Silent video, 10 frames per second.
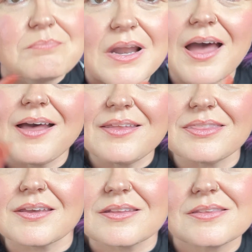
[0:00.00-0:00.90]
but I
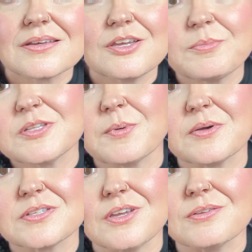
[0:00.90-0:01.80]
think the Cupid's
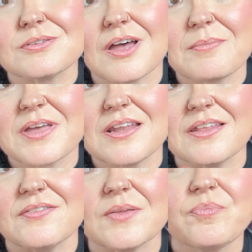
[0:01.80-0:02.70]
bow is cute, so I'm going to
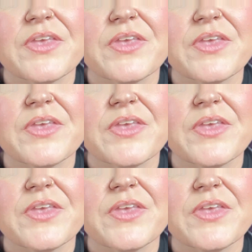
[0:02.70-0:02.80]
leave it.